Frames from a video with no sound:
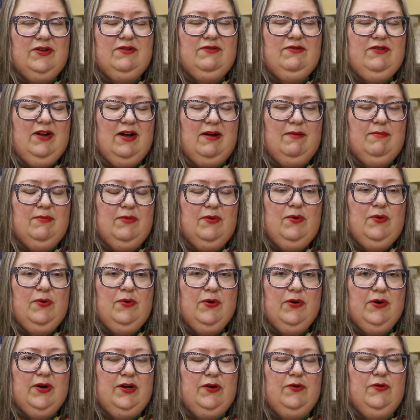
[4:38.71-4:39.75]
if not
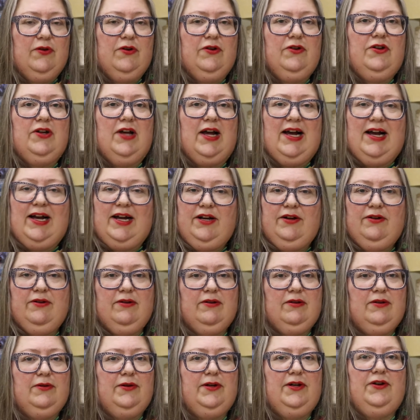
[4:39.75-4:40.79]
more, in order to hire
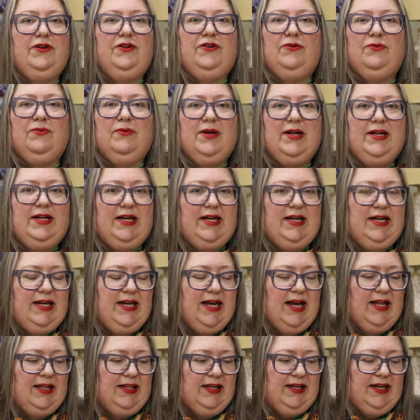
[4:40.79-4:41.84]
a lawyer to run
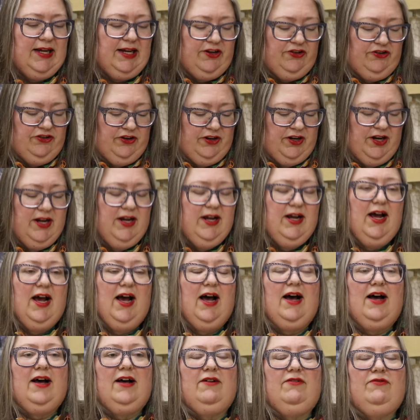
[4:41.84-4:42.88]
any allegation
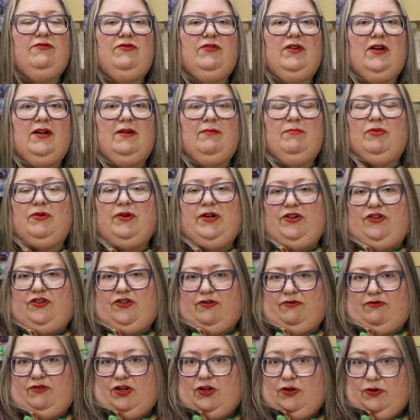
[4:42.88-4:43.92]
of breach
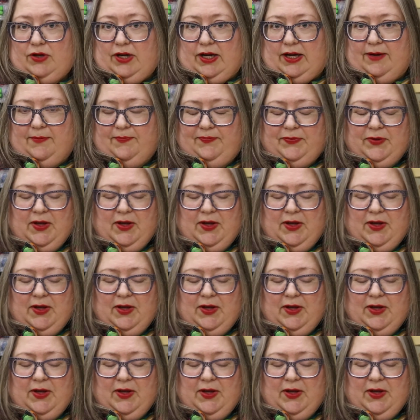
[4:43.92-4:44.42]
of duty.